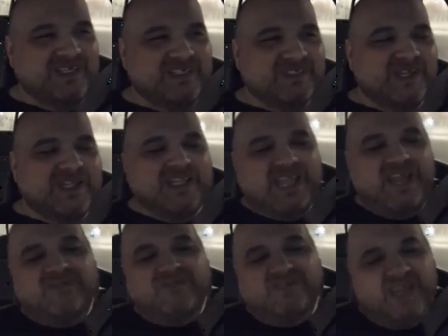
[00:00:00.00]
so
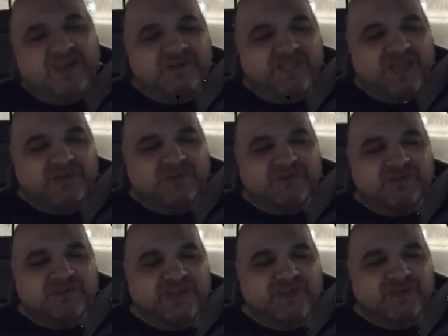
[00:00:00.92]
that that that was
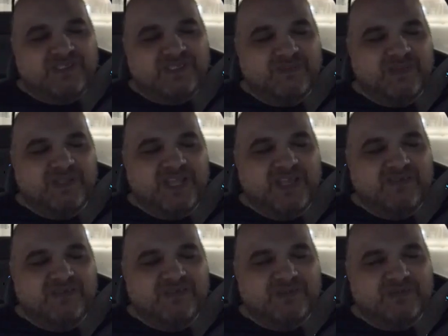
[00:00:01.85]
that was something that
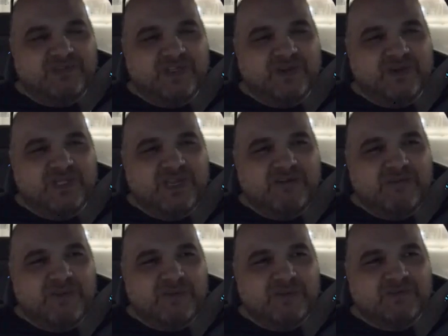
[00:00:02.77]
was really cool that I
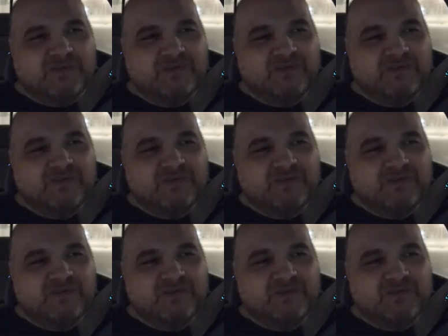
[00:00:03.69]
remember.